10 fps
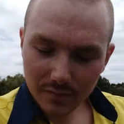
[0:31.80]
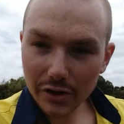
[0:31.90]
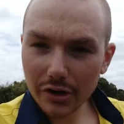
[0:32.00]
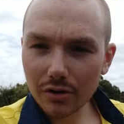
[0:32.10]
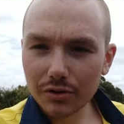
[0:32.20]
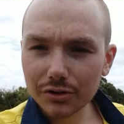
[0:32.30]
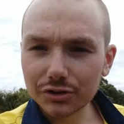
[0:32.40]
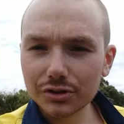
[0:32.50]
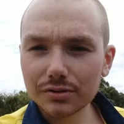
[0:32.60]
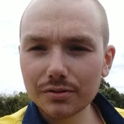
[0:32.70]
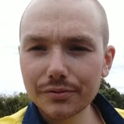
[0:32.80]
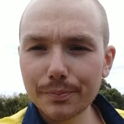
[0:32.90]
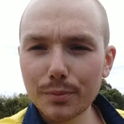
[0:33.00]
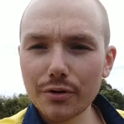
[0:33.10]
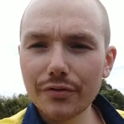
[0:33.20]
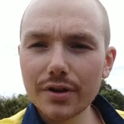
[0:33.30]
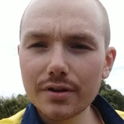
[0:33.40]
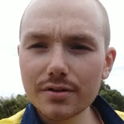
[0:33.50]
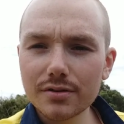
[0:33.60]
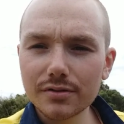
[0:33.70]
I don't look as puffy,
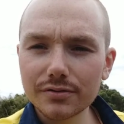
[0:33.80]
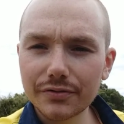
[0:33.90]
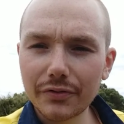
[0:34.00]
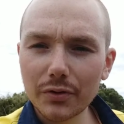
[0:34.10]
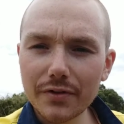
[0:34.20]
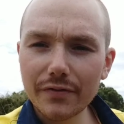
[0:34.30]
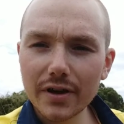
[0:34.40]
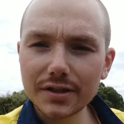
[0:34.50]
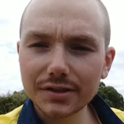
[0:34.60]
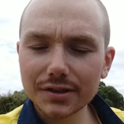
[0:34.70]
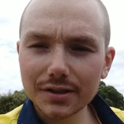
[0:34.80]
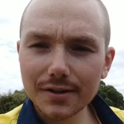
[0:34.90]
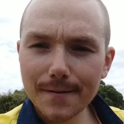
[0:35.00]
fluffy faced.